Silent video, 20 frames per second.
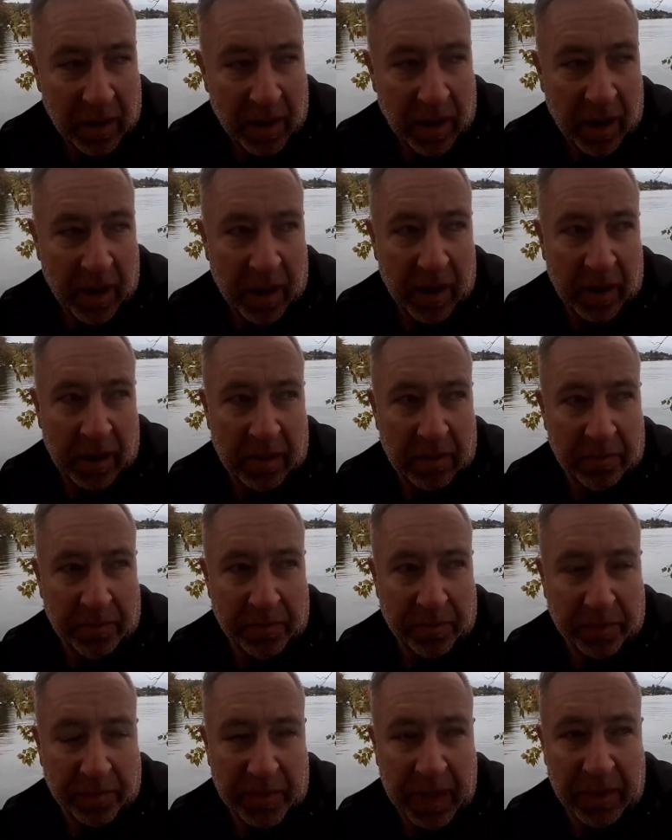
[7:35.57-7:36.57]

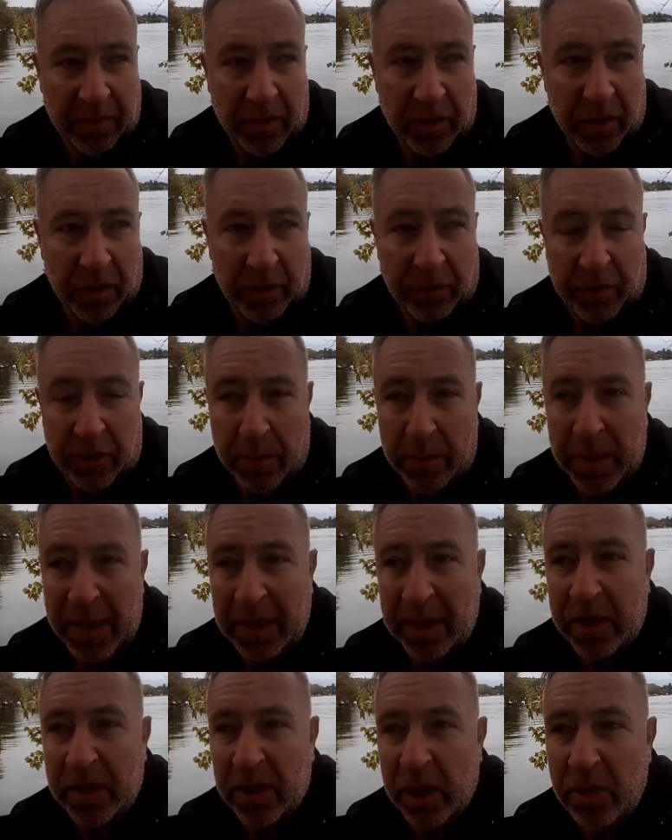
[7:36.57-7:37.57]
If you're a
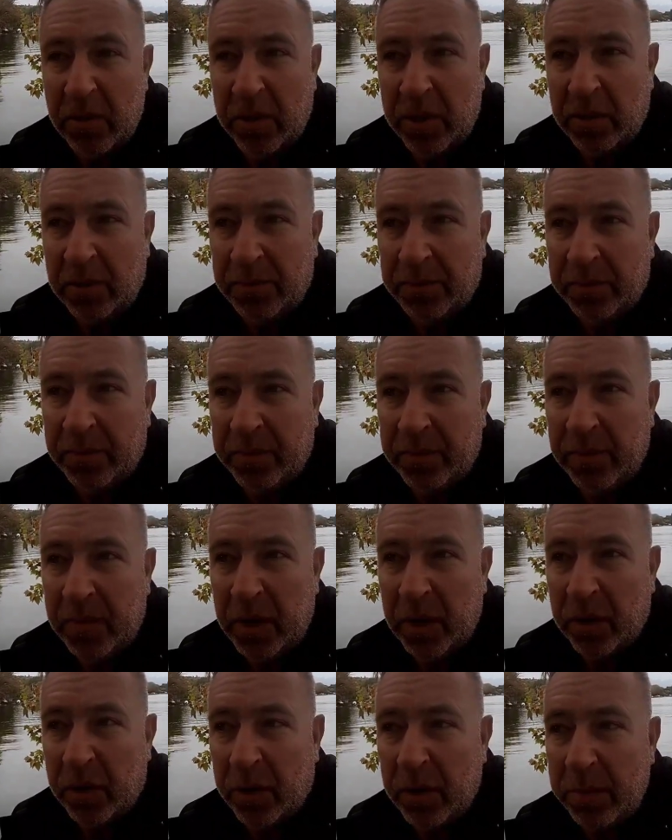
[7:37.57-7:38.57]
business owner,
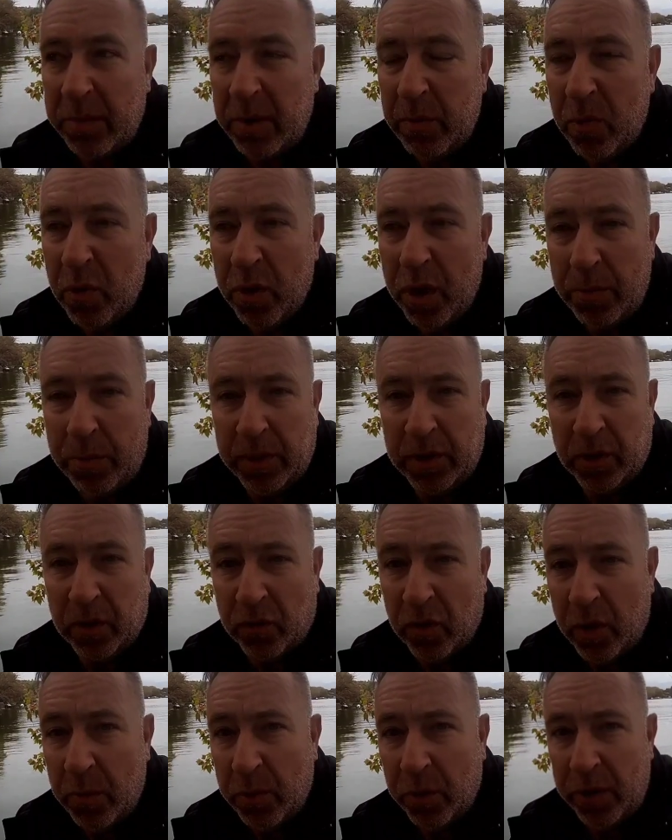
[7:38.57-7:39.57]
you're going to be more open to
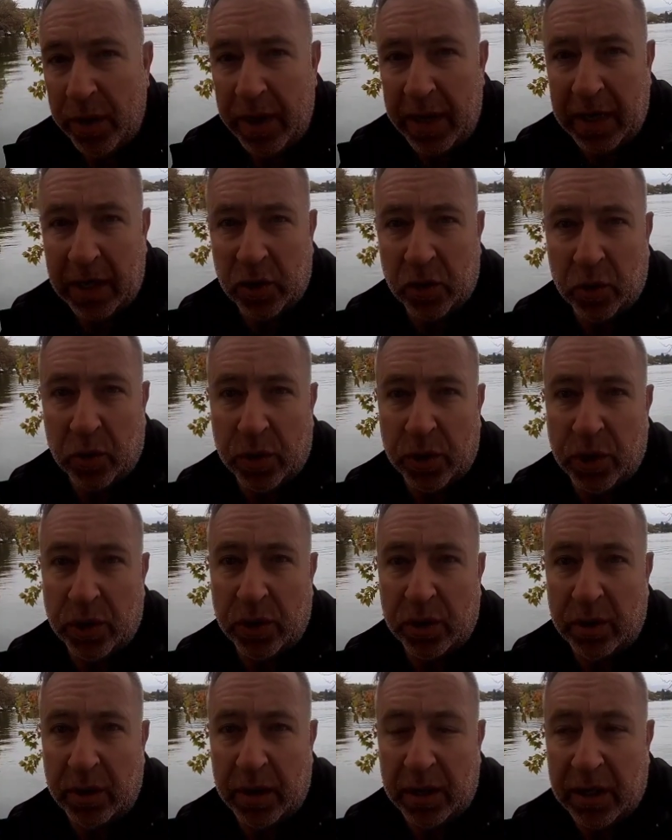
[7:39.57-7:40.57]
robbery,
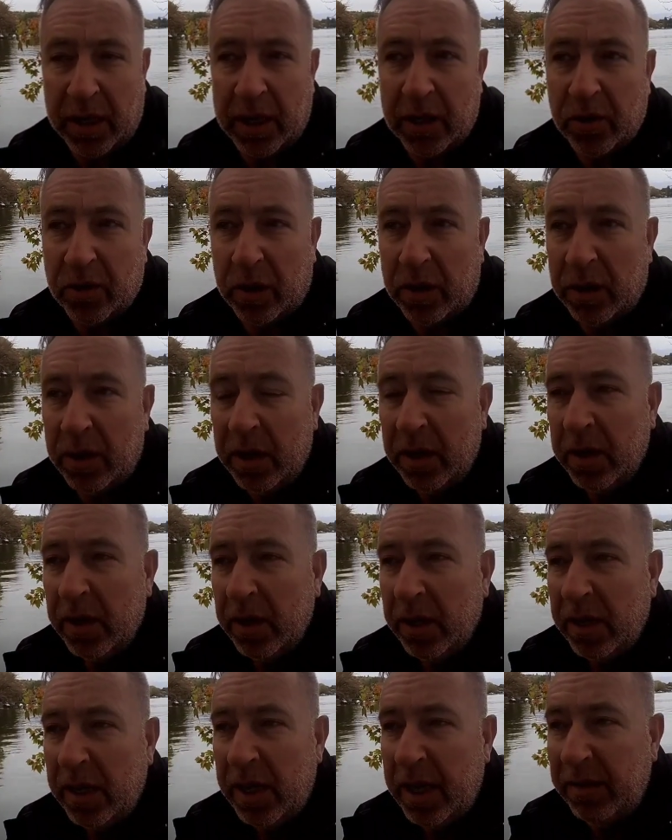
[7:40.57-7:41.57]
extortion, etc.
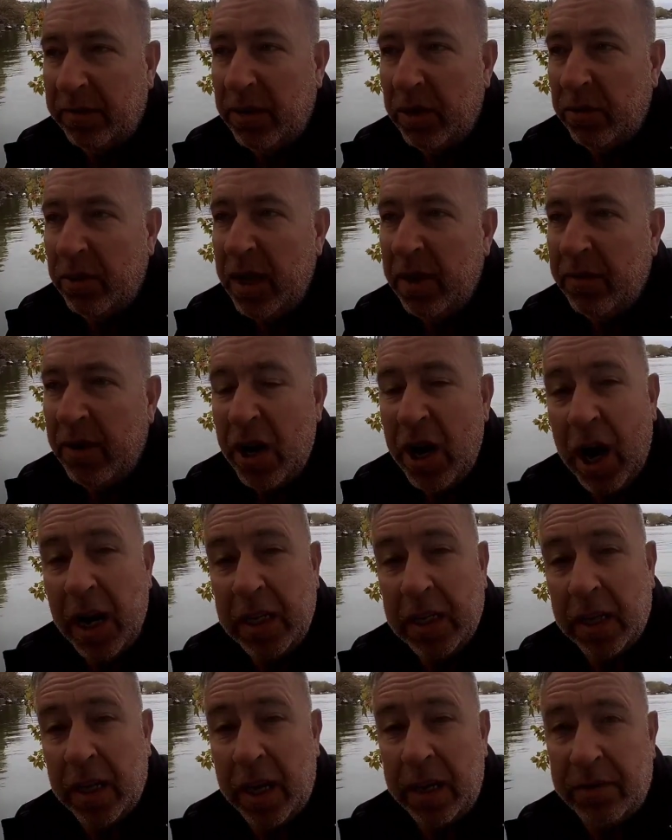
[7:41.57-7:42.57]
If you live a
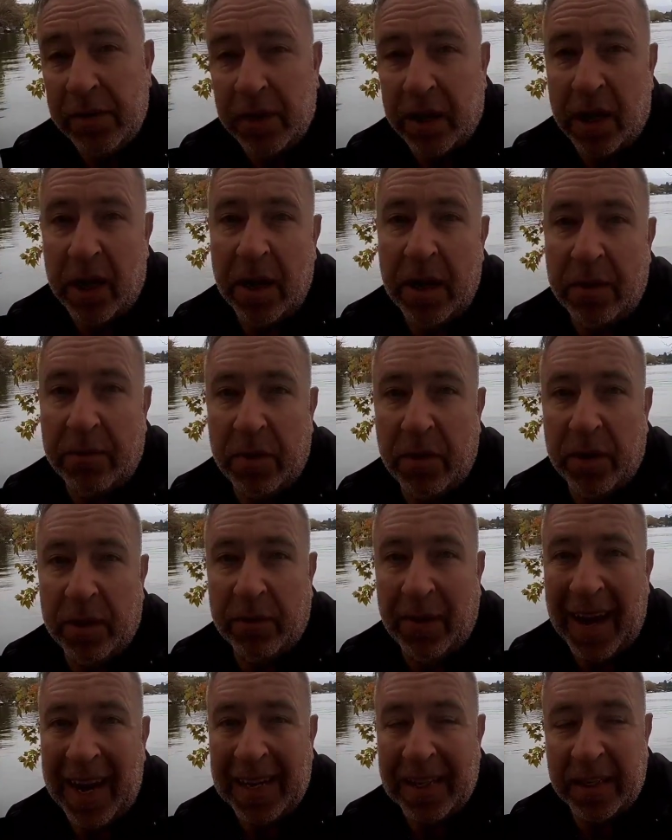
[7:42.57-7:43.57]
nice lifestyle, if you
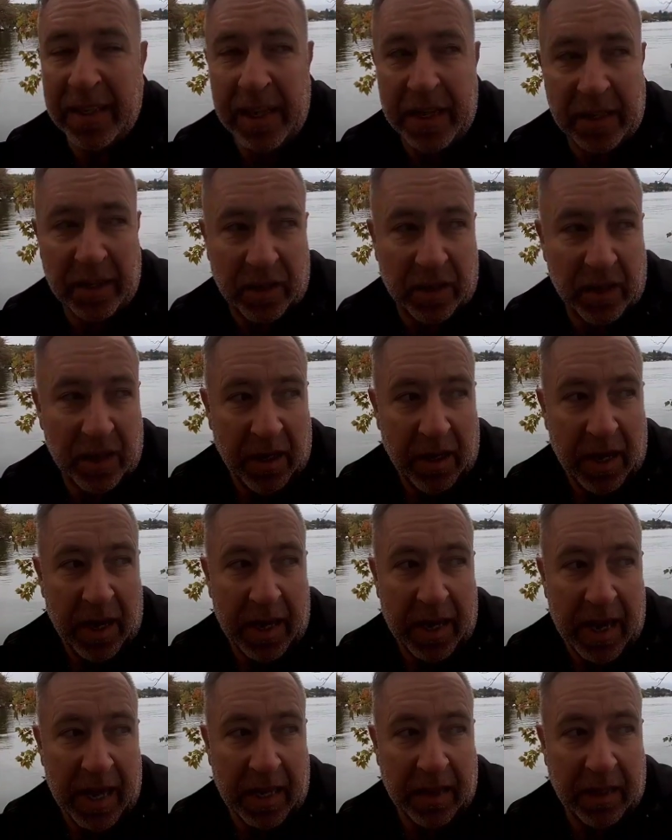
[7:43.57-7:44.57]
have assets,
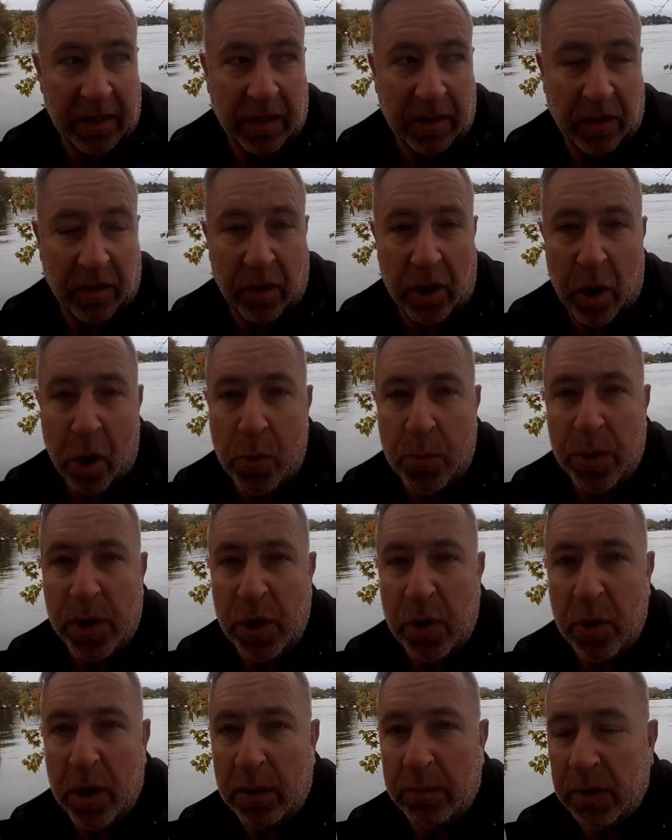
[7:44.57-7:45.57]
again, this is going to open
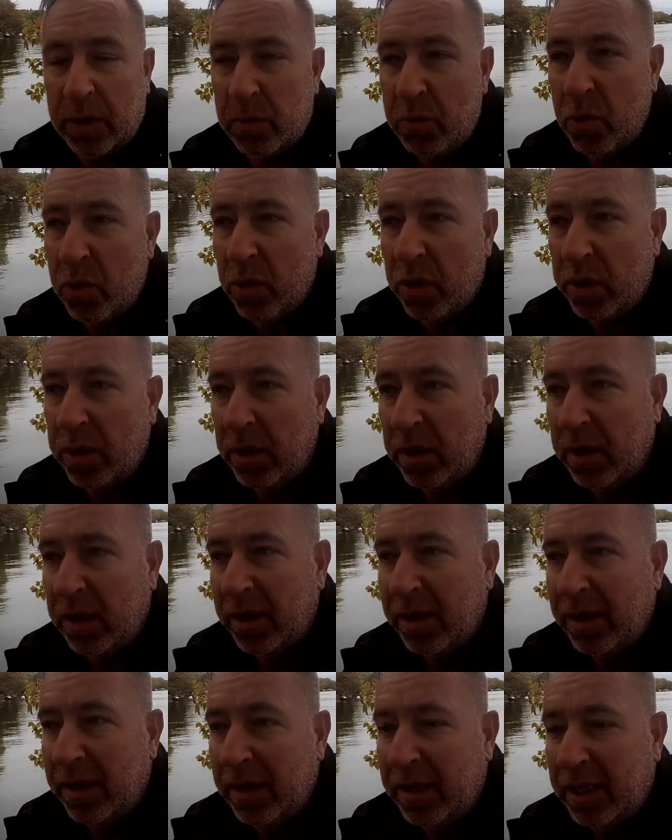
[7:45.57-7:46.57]
you up to more
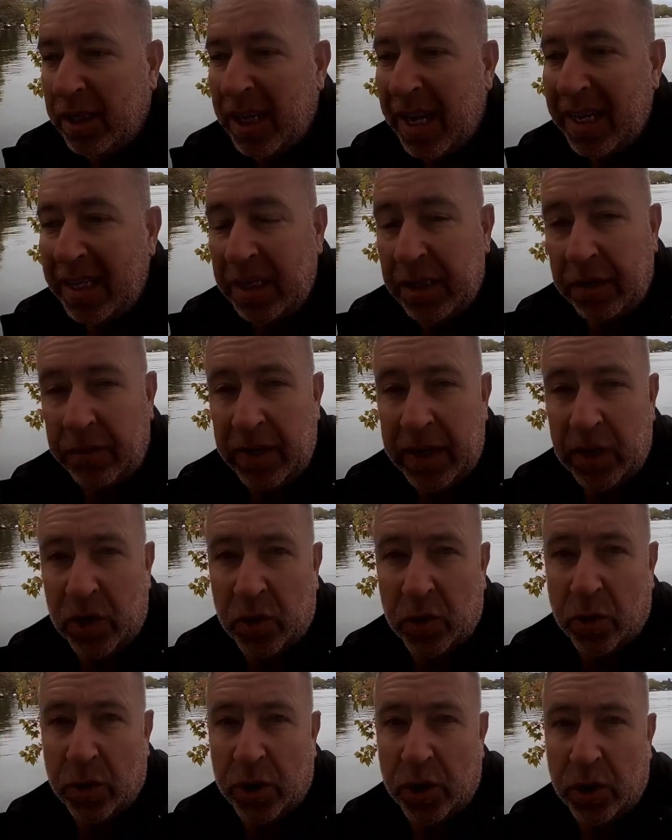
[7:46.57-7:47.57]
chances of
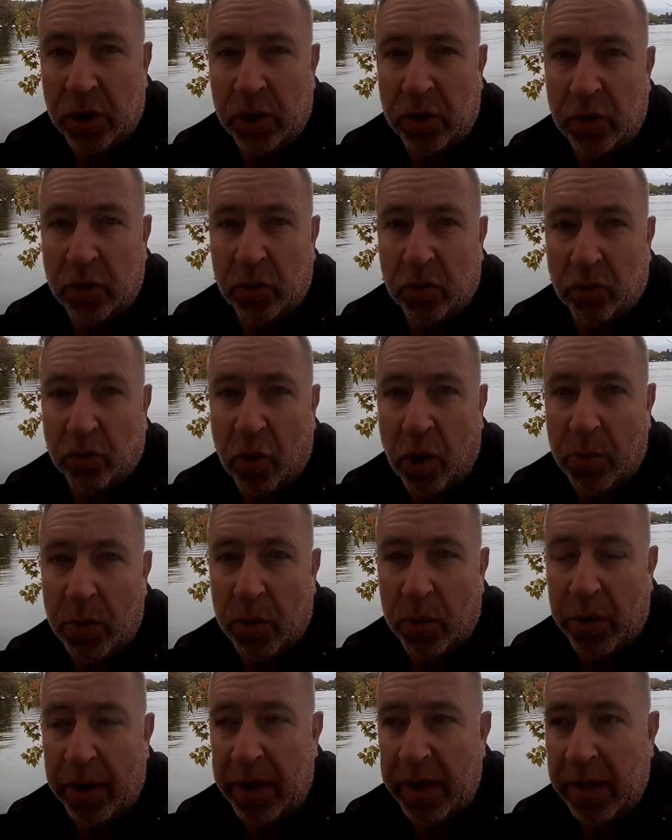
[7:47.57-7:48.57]
extortion,
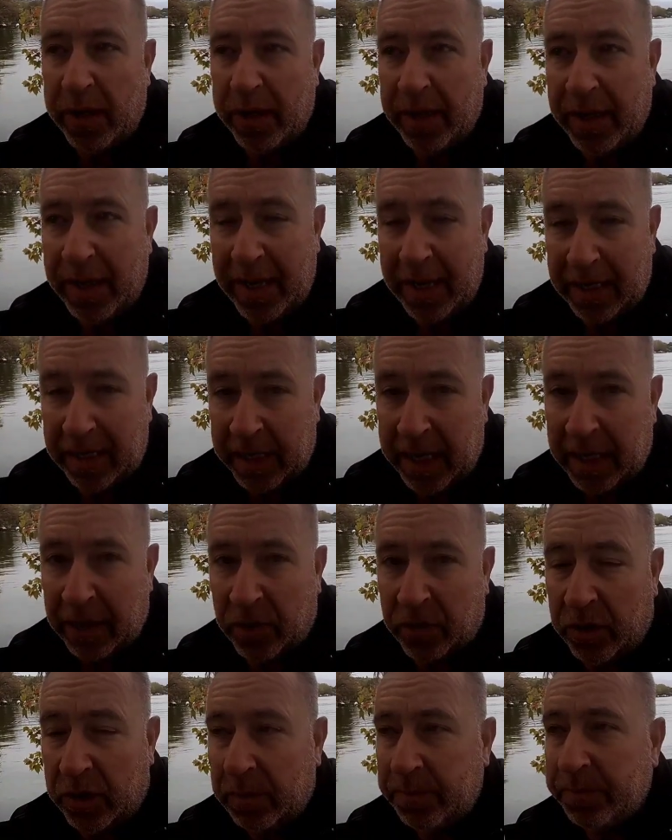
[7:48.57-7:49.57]
robbery,
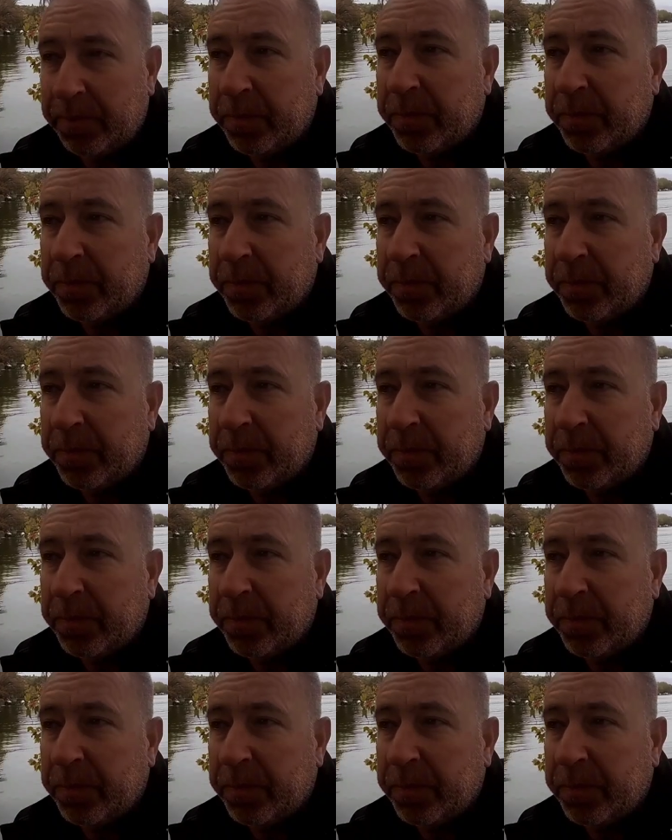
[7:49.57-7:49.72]
etc.